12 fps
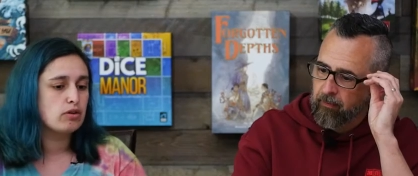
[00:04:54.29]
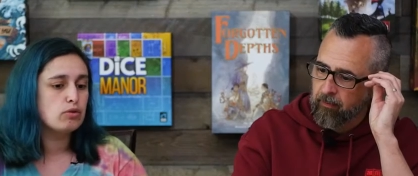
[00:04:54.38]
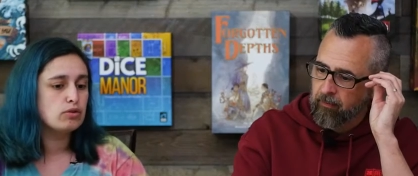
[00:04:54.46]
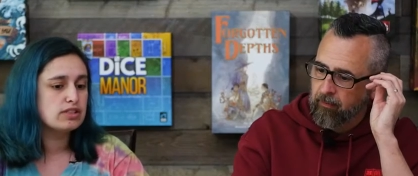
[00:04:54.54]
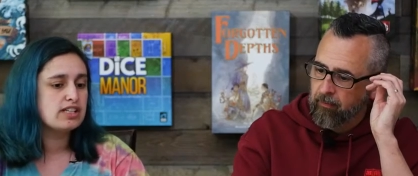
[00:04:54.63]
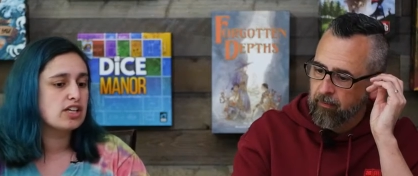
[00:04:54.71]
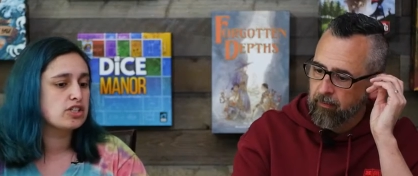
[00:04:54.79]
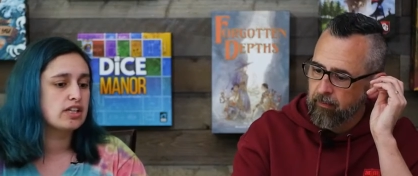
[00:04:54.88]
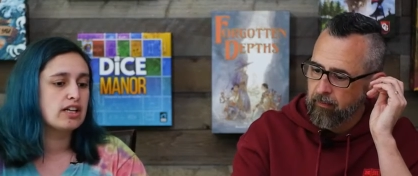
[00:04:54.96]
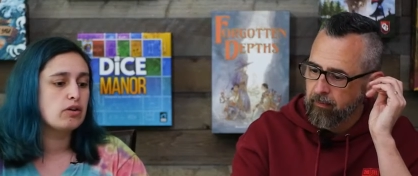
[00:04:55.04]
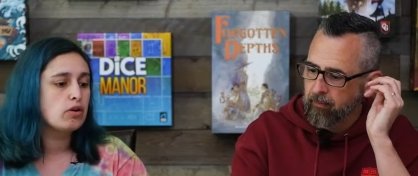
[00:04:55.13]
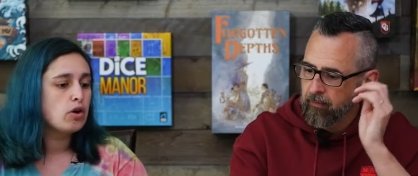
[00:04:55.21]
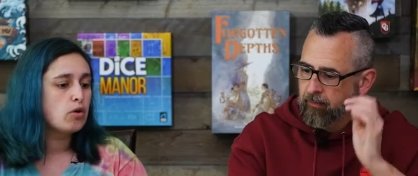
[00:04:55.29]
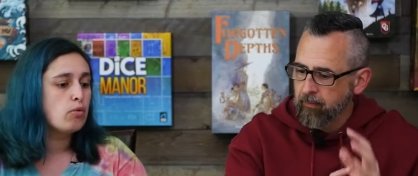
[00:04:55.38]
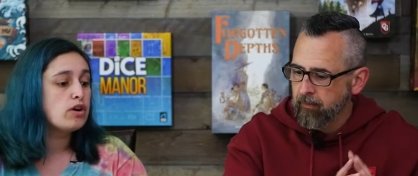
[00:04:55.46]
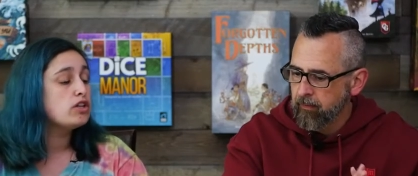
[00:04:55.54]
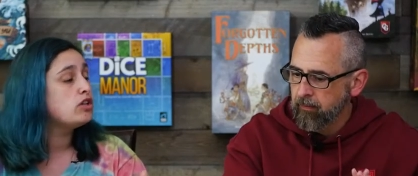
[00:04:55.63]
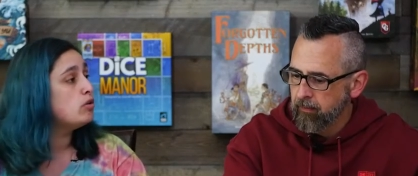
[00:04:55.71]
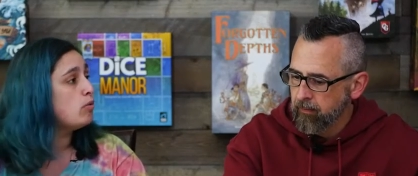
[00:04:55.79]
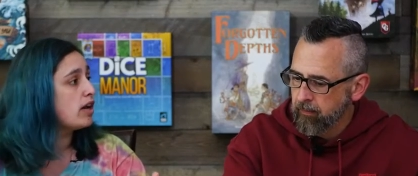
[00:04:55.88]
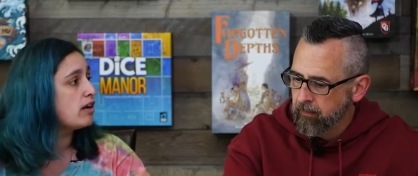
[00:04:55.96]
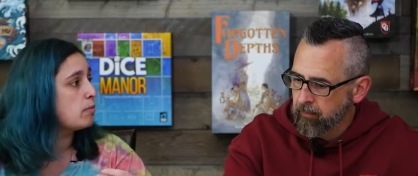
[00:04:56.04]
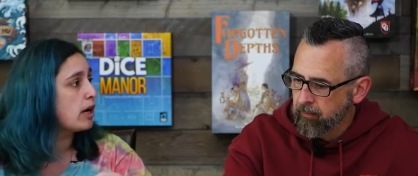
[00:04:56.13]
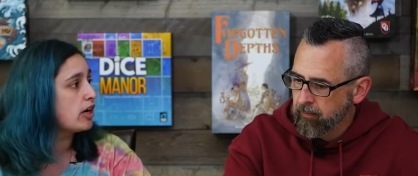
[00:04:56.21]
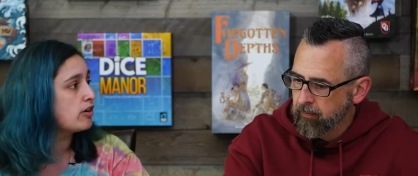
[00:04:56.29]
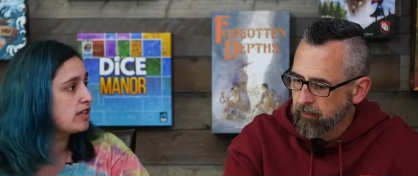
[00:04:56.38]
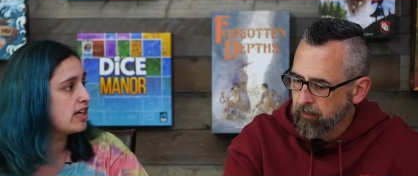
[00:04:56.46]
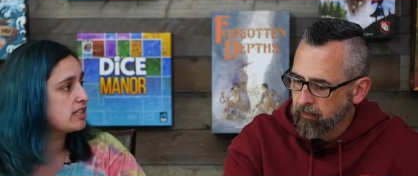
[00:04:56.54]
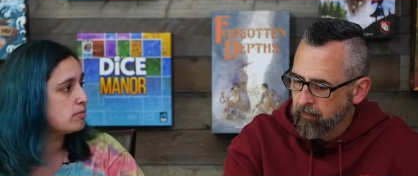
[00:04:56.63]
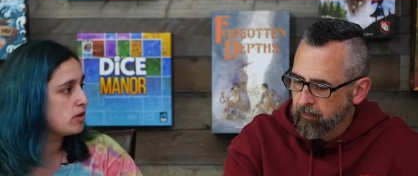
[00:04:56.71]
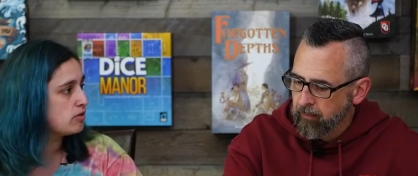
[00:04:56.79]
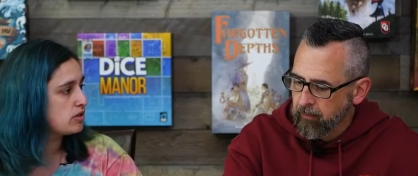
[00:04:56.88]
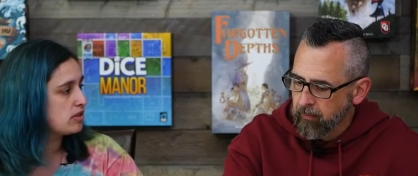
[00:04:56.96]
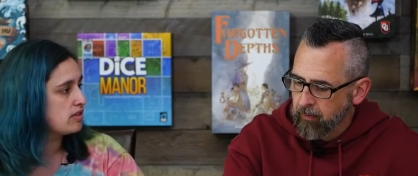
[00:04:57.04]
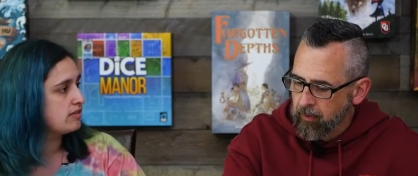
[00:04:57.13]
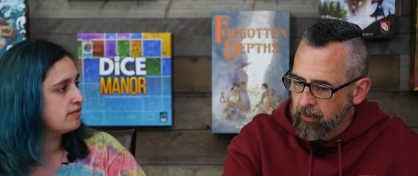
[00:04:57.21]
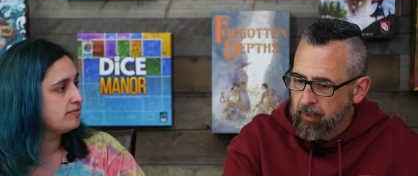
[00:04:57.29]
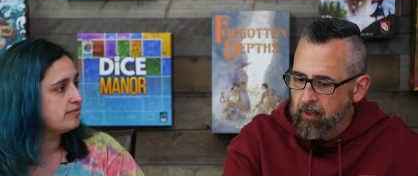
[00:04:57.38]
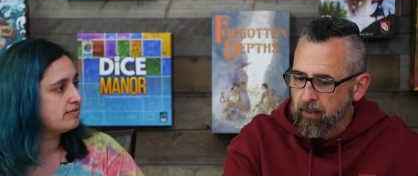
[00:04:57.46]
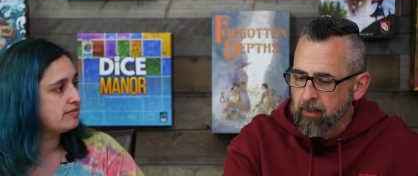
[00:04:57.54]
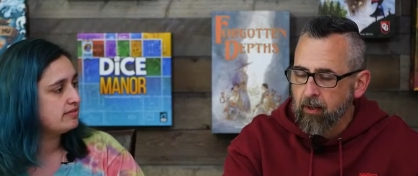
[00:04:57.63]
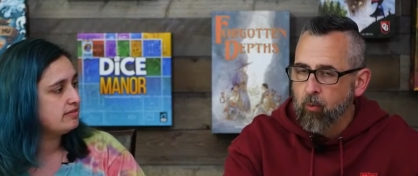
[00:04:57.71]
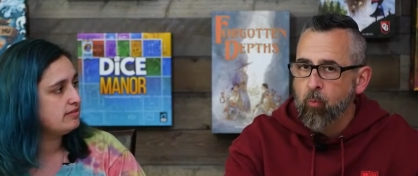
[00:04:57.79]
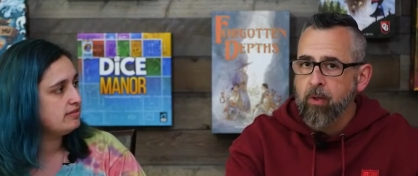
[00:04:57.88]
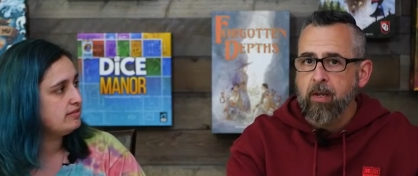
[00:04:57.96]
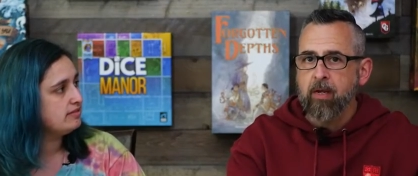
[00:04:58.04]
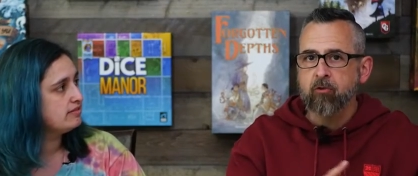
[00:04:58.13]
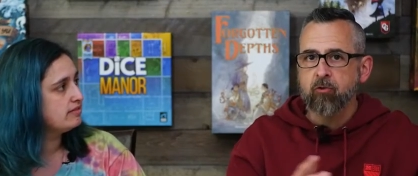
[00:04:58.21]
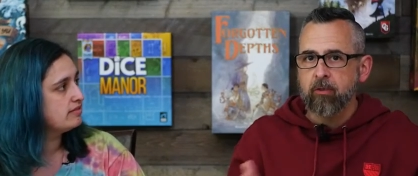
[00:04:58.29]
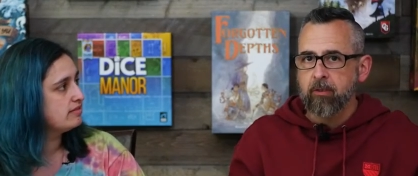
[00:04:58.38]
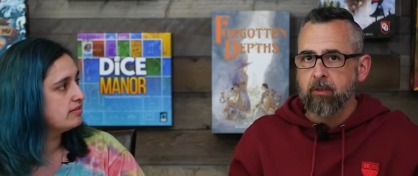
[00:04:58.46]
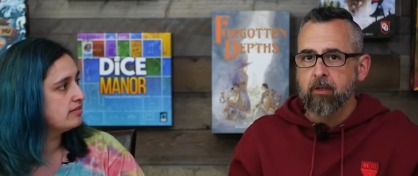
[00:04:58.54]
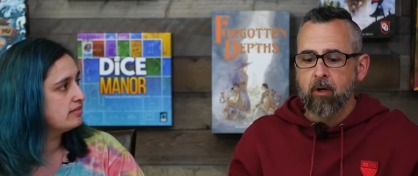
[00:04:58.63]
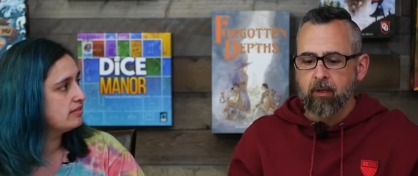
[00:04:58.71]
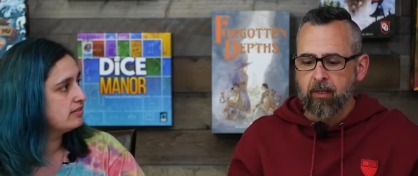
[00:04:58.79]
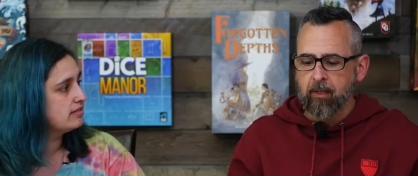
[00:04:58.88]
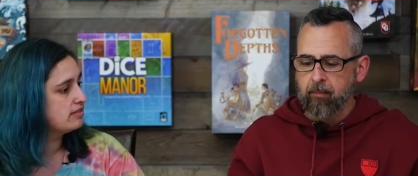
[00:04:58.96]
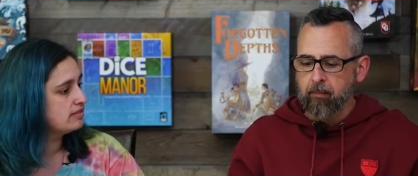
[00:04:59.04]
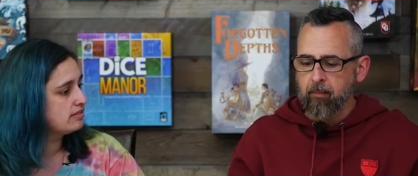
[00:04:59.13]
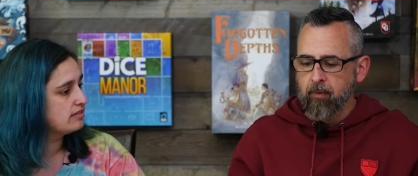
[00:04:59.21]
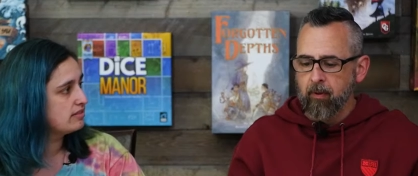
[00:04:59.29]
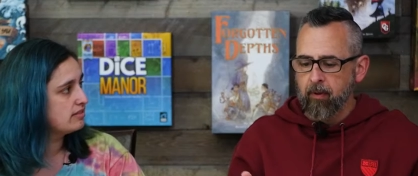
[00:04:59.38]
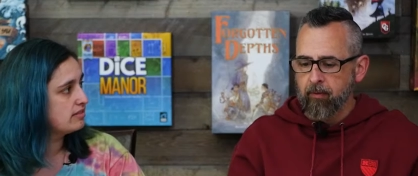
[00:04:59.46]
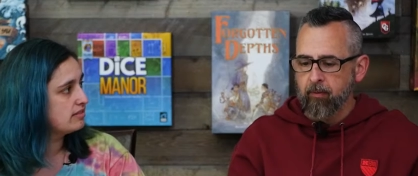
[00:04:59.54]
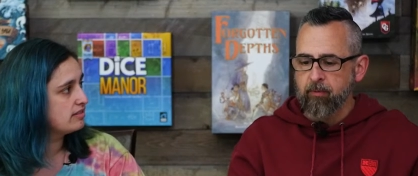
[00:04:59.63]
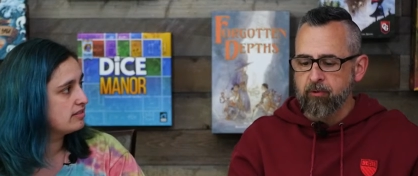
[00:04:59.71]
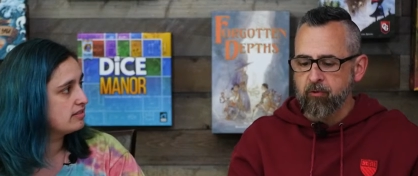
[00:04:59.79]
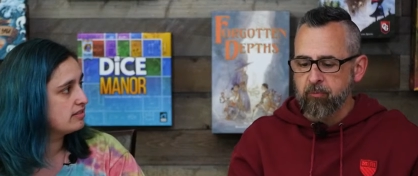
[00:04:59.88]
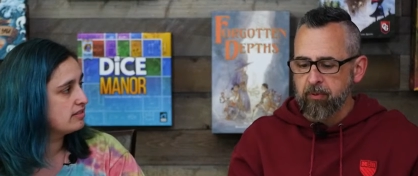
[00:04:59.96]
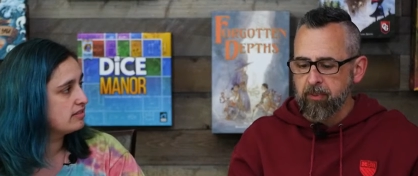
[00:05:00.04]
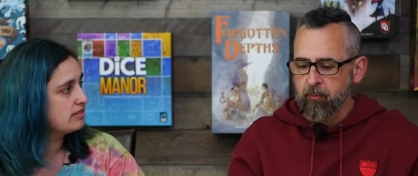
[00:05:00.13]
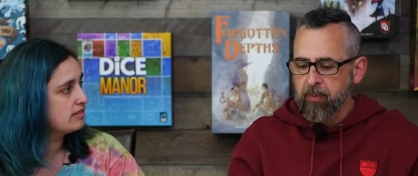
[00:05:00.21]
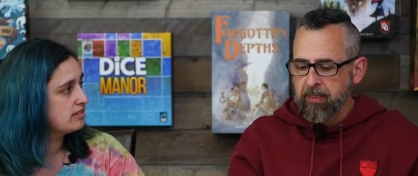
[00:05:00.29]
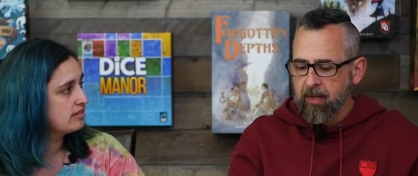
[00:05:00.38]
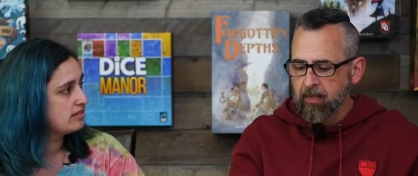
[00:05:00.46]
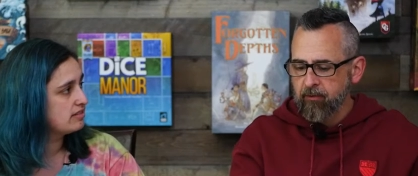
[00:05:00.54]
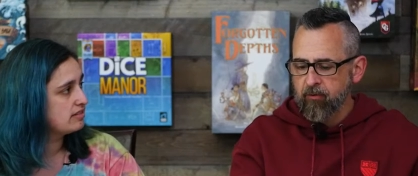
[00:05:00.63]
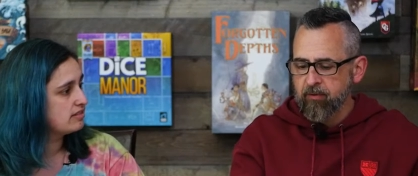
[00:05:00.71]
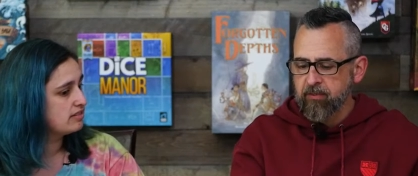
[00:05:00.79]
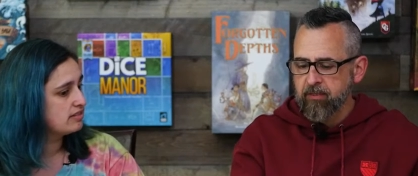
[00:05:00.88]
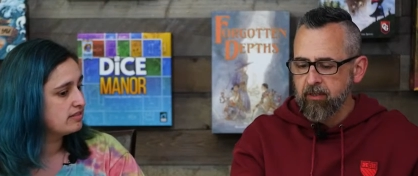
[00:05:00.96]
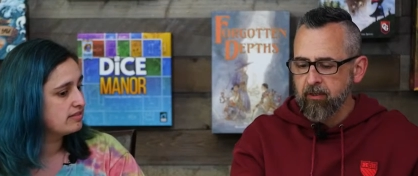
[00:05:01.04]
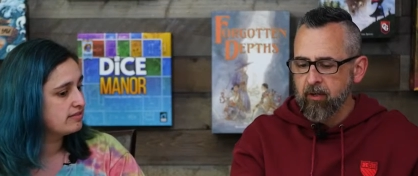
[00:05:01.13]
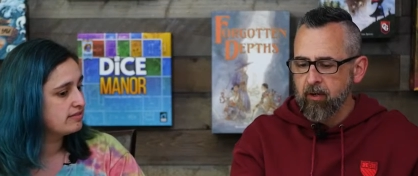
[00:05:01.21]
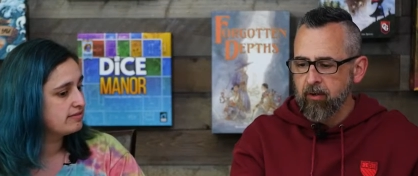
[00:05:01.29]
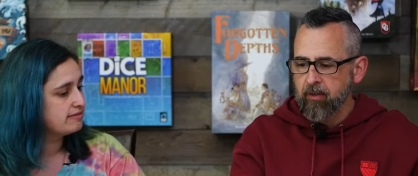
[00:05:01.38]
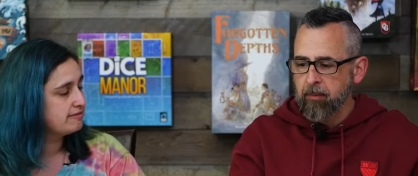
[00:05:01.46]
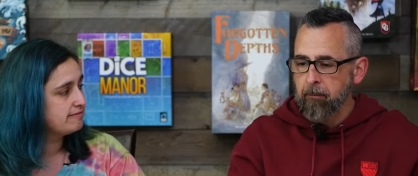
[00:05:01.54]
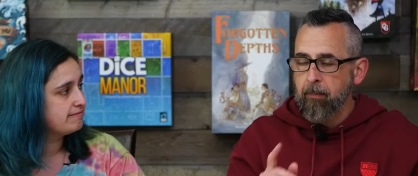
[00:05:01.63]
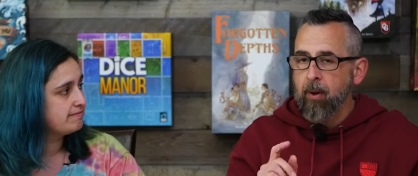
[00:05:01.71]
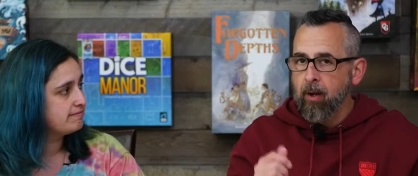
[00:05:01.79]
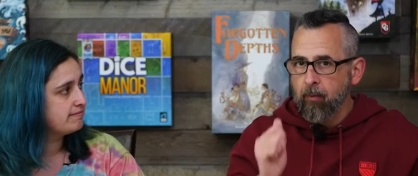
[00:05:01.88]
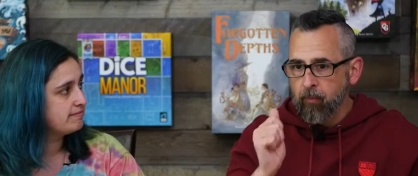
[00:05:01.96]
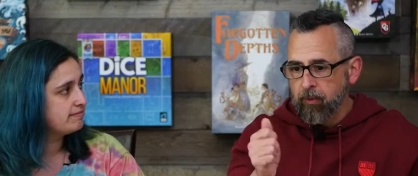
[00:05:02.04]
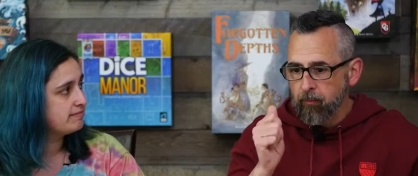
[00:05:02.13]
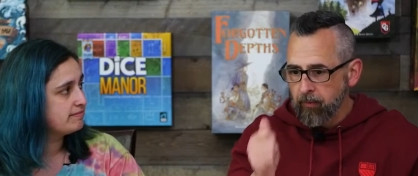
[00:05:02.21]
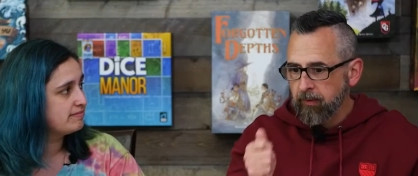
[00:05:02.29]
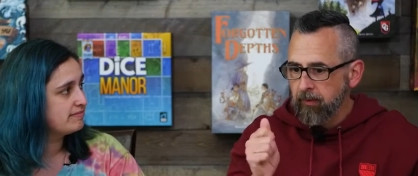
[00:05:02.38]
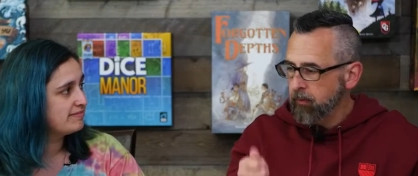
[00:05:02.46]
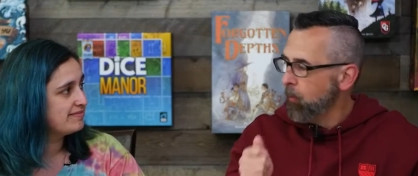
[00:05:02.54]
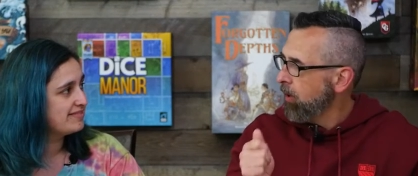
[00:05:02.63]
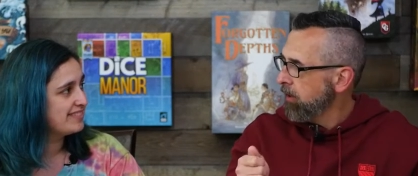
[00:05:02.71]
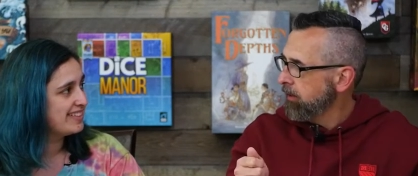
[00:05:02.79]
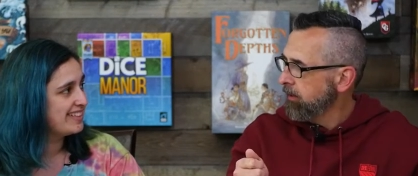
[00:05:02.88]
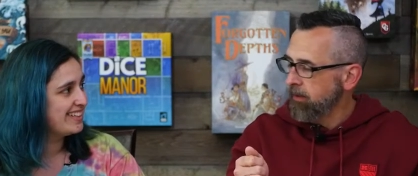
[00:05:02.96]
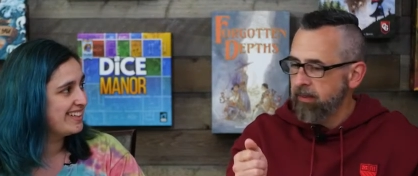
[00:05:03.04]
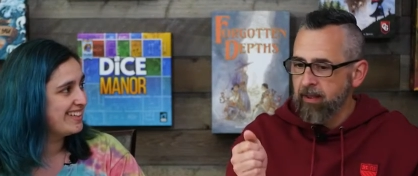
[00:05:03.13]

Speaker 1: the whole section and what do you want to prioritize most
Speaker 2: yeah, and we actually, in our game uh, that we just played, we got to the Stair Guardian, but we really wanted